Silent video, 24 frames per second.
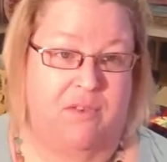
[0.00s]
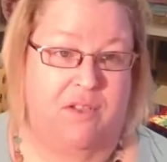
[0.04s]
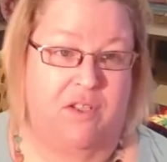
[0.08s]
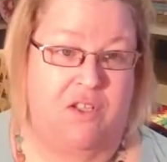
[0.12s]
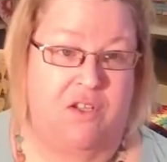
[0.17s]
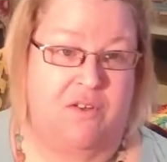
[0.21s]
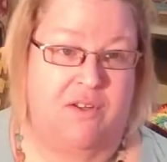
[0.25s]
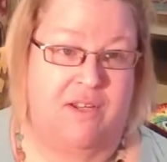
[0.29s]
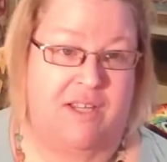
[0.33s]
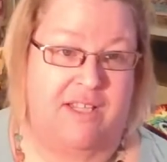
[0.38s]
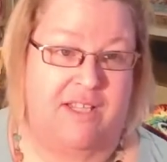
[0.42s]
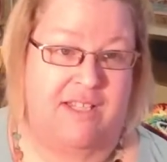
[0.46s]

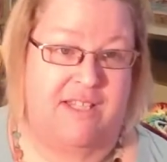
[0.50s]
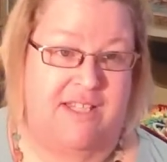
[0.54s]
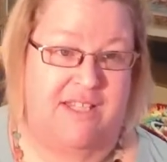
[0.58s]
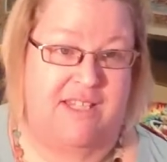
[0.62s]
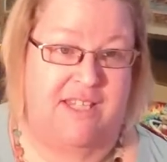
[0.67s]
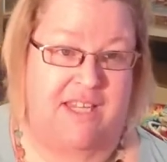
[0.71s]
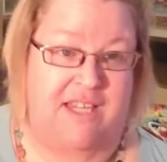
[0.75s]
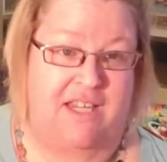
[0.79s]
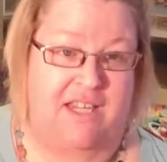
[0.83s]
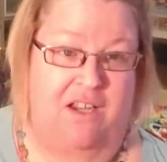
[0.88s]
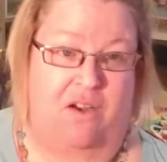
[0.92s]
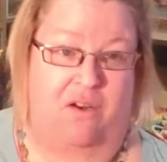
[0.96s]
you can
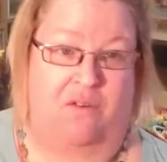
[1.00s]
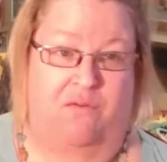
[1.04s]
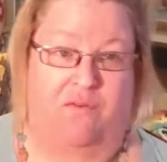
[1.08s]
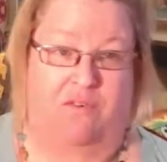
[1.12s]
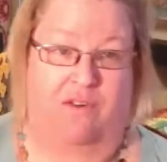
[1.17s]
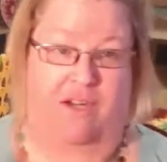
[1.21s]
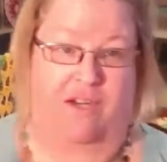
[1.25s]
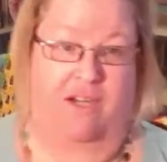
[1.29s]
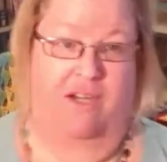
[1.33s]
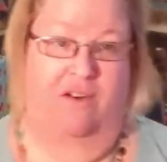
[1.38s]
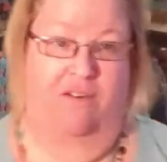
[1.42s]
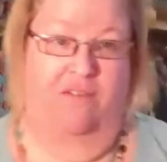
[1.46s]
see over
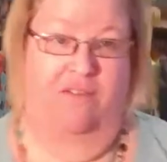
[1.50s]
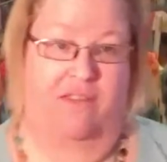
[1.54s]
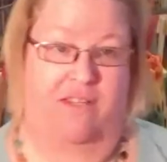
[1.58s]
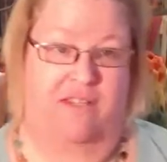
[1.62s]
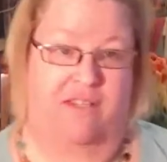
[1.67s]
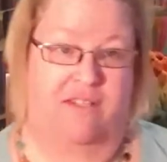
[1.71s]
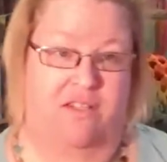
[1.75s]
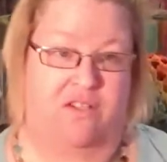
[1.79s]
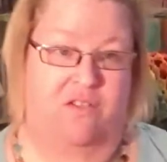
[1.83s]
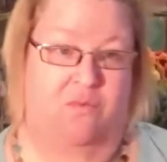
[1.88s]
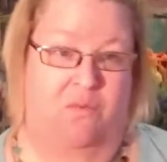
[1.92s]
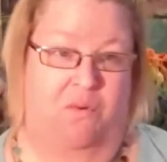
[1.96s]
here,
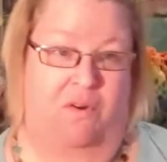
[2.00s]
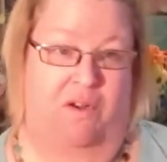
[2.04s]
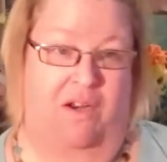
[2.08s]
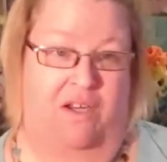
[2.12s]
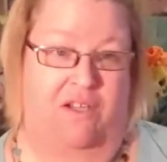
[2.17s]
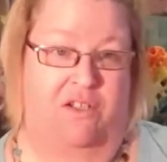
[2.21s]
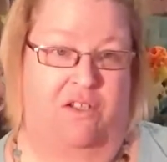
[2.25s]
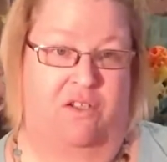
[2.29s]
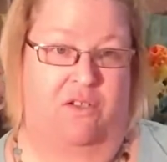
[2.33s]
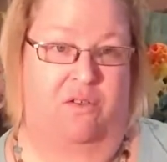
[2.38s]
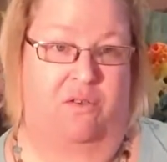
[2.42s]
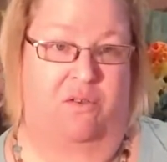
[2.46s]
this is where I
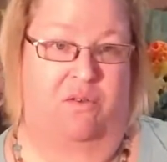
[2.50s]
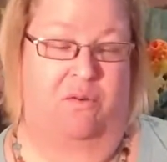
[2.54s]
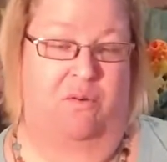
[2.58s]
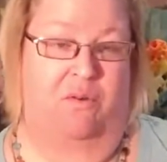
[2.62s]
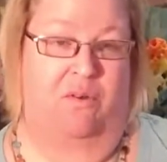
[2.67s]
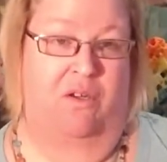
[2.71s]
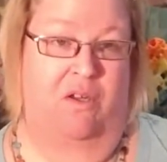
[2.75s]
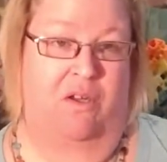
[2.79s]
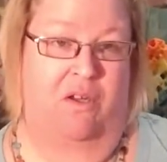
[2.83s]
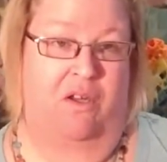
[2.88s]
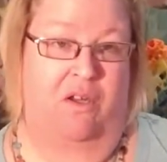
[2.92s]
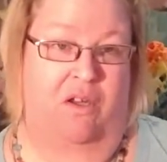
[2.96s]
do,
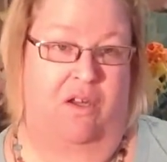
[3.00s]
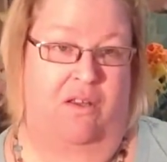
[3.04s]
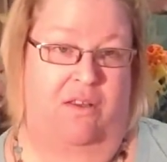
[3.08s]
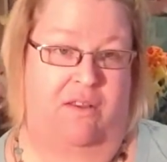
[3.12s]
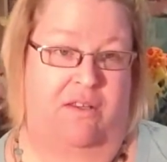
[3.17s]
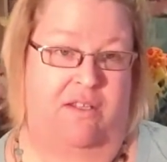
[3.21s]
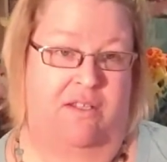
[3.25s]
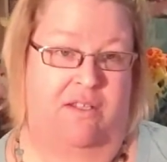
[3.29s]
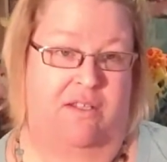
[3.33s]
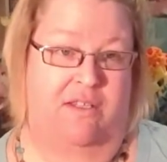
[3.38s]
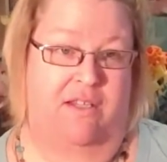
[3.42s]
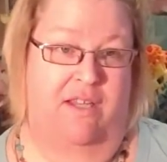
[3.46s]

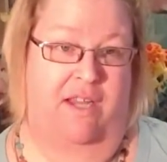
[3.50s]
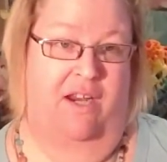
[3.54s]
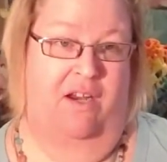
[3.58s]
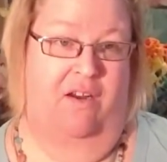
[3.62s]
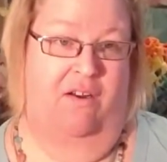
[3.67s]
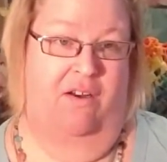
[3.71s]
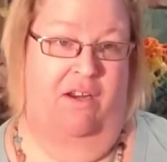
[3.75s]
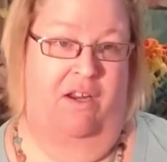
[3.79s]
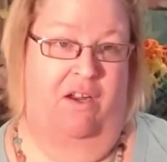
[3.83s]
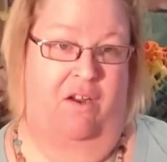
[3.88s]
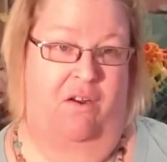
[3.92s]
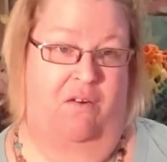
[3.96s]
this
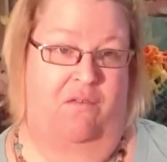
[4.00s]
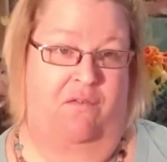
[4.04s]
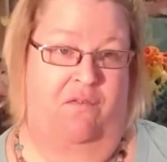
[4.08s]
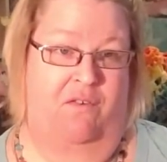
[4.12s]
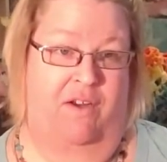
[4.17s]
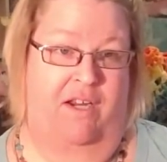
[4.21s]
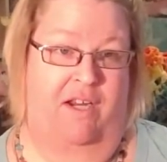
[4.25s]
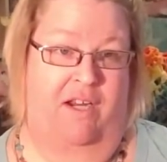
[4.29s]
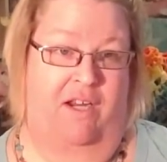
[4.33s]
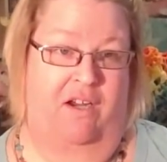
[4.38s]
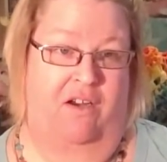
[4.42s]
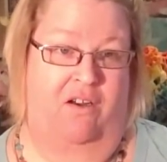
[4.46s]
area over
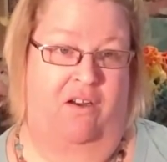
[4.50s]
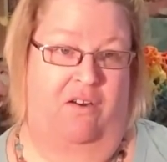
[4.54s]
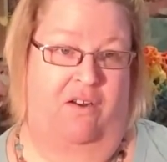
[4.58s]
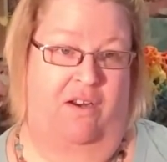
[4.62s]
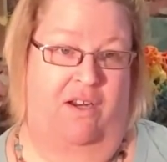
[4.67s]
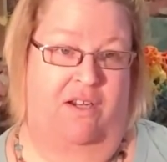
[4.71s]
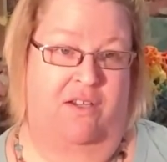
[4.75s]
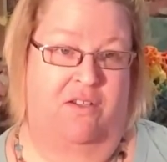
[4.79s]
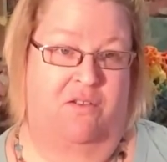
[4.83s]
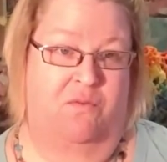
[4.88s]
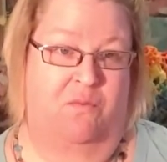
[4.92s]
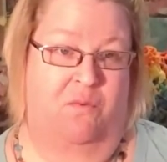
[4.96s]
here
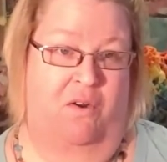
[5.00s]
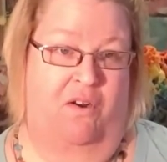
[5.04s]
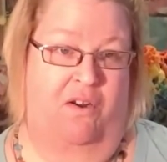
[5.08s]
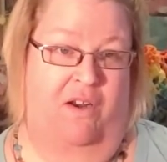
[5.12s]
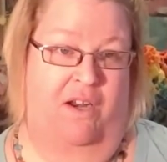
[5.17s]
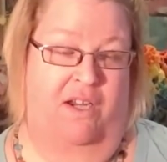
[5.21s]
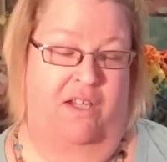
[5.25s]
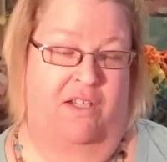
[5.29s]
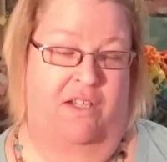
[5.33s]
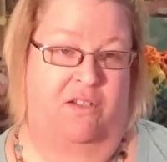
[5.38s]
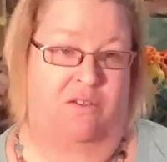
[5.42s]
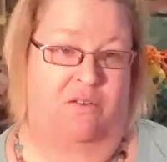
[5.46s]
is where
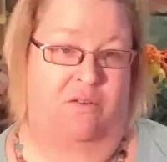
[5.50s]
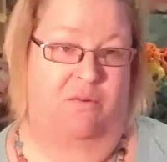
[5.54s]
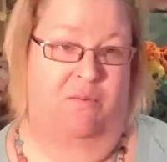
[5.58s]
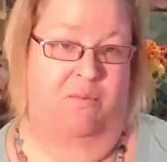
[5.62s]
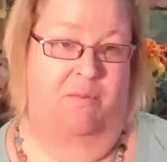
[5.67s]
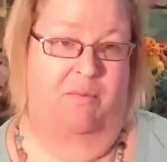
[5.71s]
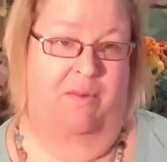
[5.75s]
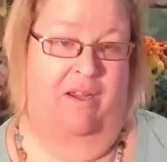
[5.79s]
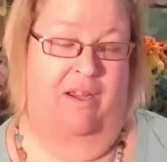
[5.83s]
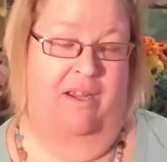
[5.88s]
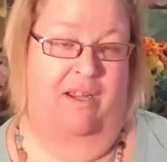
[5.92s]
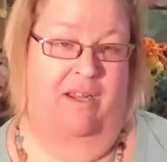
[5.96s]
I do
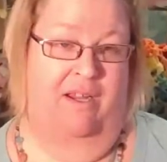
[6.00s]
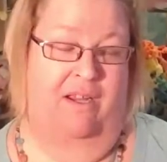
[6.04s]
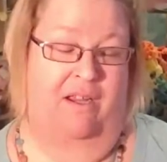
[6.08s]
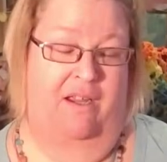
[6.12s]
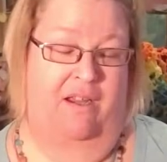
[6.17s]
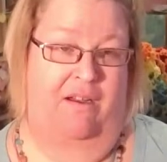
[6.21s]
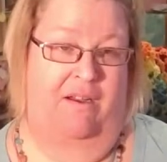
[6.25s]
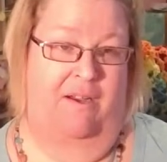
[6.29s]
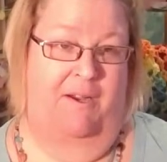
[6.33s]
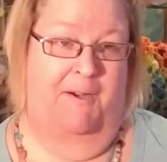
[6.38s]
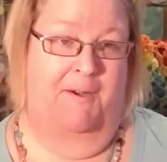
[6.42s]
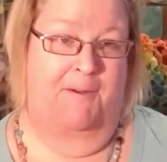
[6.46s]
my
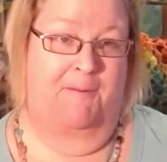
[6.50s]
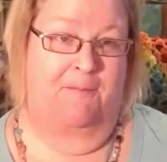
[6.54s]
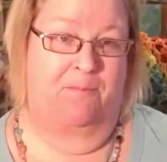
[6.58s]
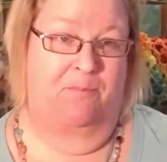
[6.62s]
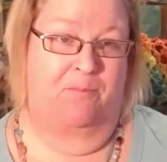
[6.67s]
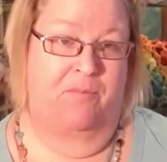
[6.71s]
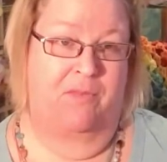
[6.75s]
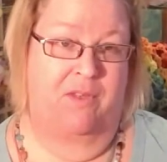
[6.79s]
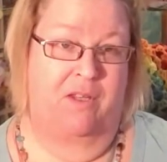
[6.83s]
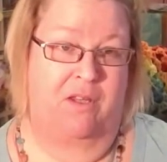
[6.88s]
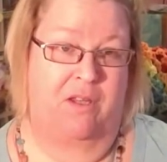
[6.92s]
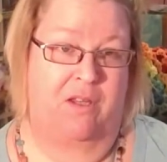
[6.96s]

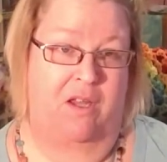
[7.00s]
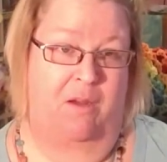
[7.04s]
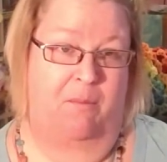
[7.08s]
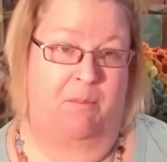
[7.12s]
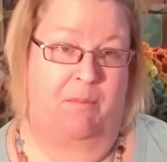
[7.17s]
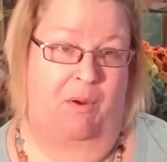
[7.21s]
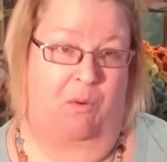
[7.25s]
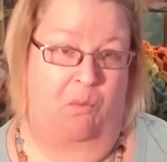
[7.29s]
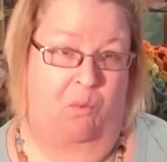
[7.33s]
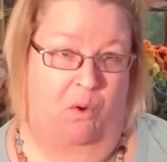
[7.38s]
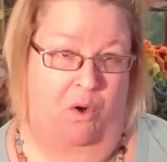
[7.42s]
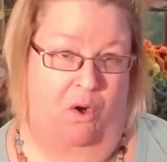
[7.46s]

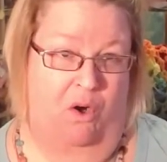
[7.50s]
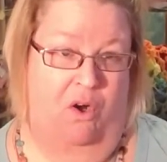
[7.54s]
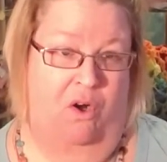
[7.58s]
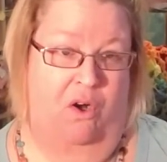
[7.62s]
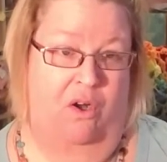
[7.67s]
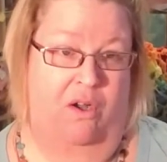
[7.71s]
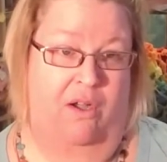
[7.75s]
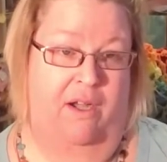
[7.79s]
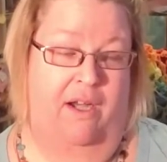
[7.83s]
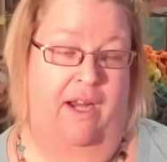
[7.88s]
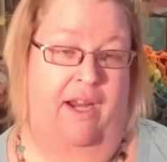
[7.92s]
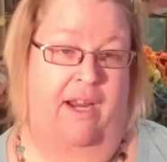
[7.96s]
my
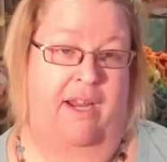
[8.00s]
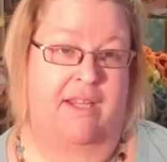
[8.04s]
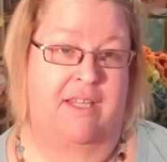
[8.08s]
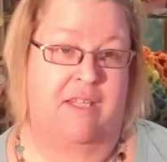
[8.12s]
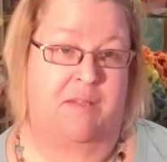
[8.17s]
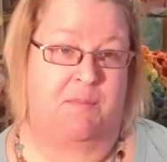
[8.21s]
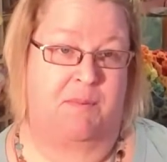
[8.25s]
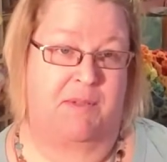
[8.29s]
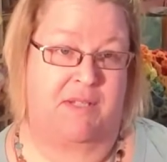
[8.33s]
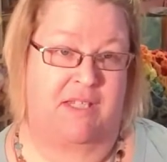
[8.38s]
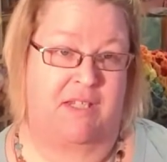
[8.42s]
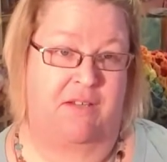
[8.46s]
work, and
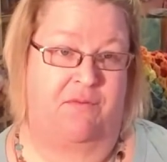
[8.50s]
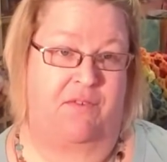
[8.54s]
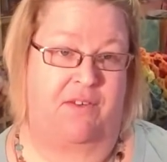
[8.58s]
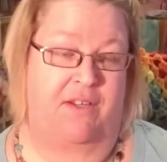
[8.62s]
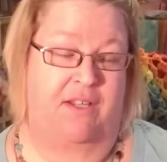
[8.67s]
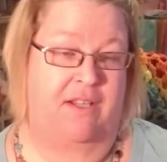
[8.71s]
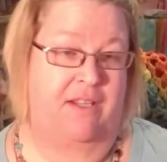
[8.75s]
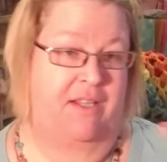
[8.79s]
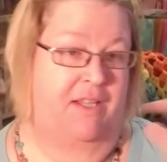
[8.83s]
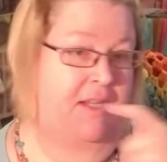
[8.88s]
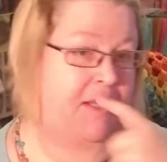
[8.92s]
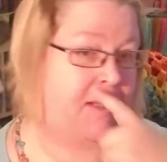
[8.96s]

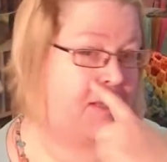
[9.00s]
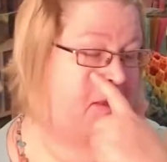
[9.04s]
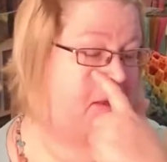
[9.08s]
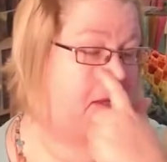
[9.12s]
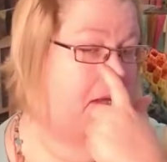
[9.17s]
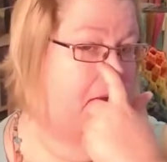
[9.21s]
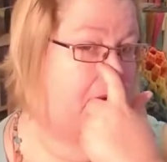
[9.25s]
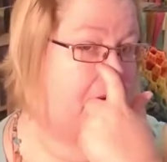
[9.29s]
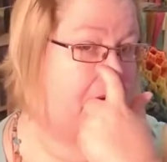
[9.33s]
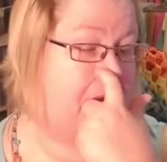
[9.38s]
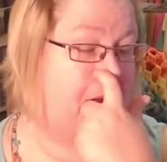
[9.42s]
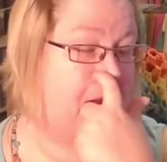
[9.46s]
specifically
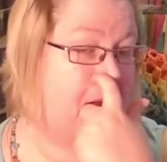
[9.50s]
the